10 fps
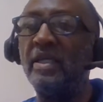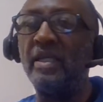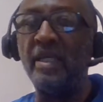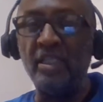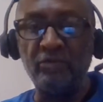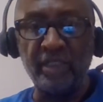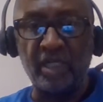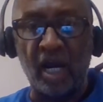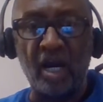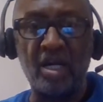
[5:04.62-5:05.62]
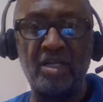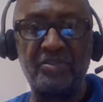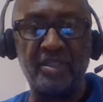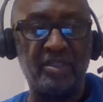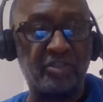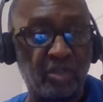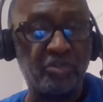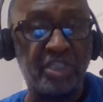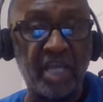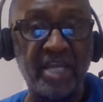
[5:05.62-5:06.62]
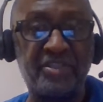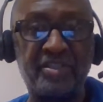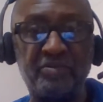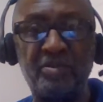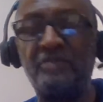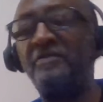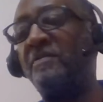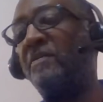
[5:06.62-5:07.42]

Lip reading: in regards, in association with